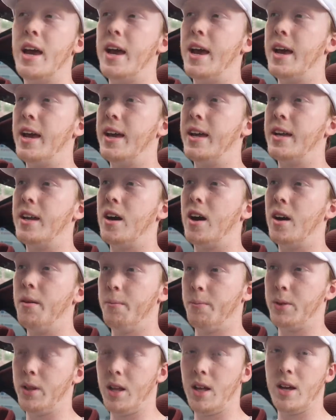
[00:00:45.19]
and
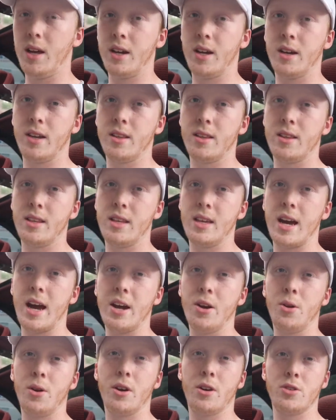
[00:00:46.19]
unplug the
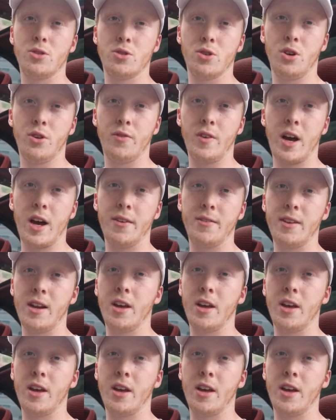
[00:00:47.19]
idle air control valve.